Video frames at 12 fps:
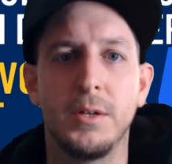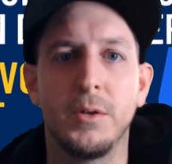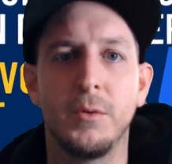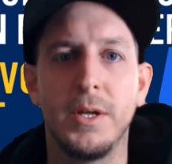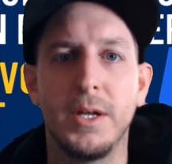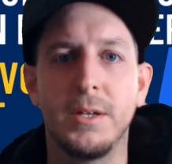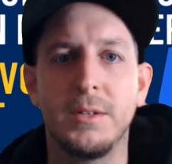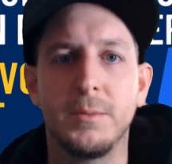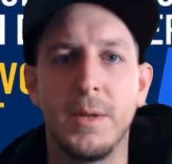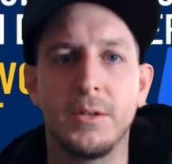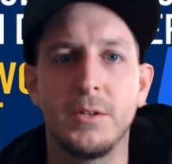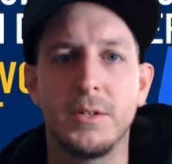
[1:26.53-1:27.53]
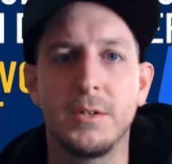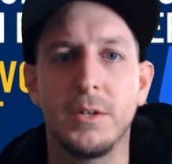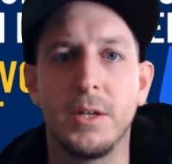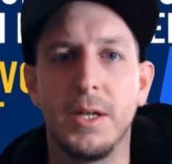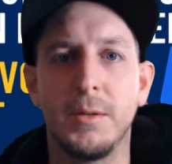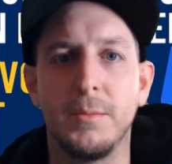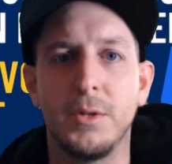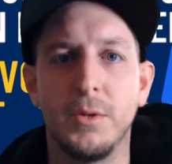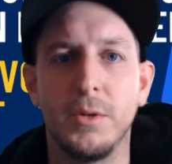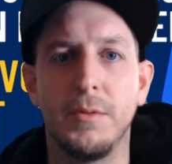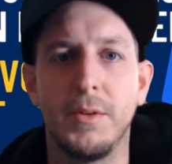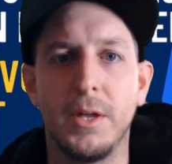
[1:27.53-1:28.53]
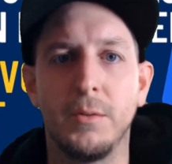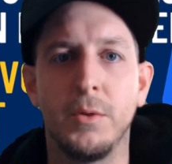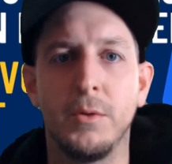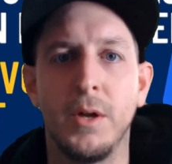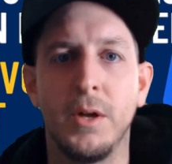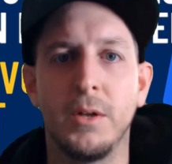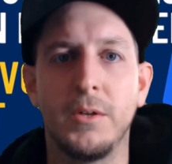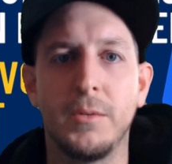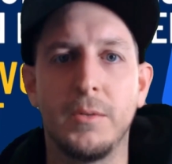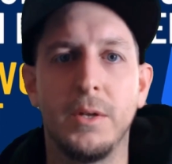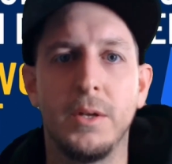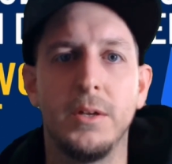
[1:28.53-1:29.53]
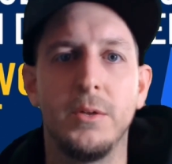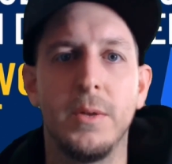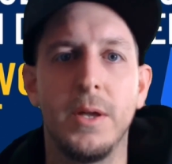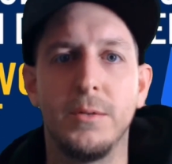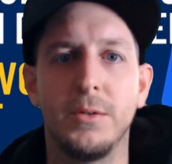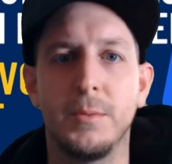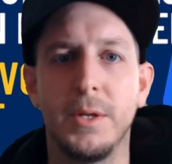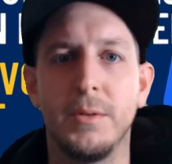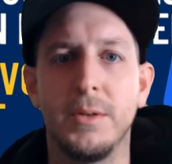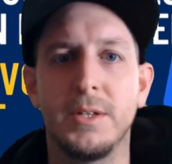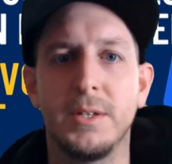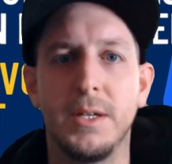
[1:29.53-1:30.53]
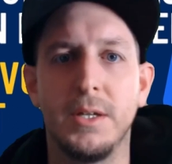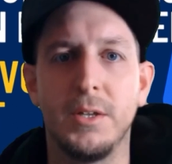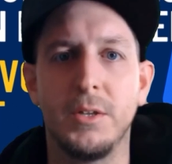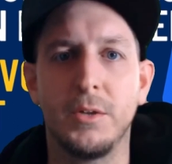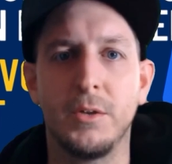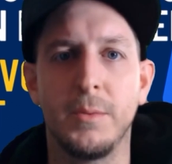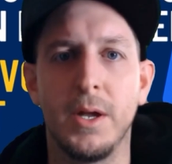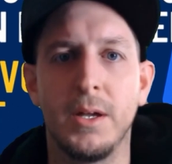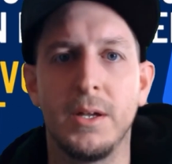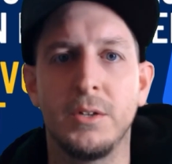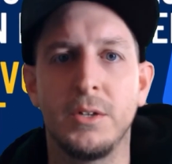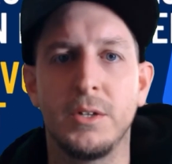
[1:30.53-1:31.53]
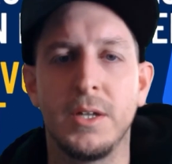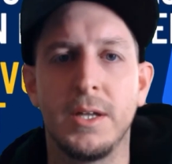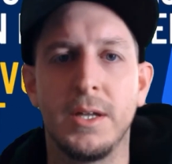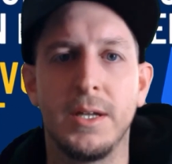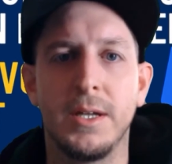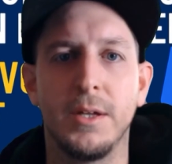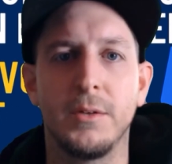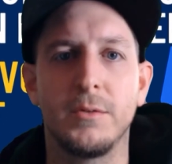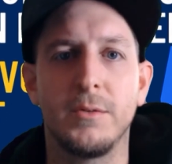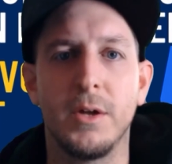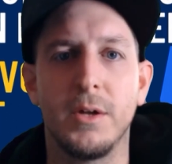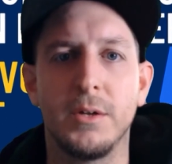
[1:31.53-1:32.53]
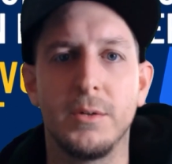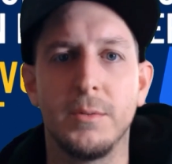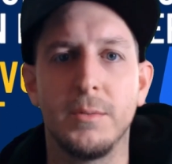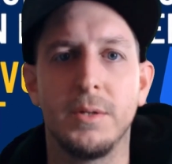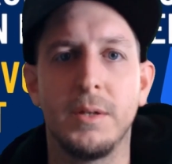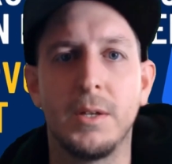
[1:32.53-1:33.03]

Kubernetes matches the claim to an available volume. You mount the PVC into your pod just like any other volume.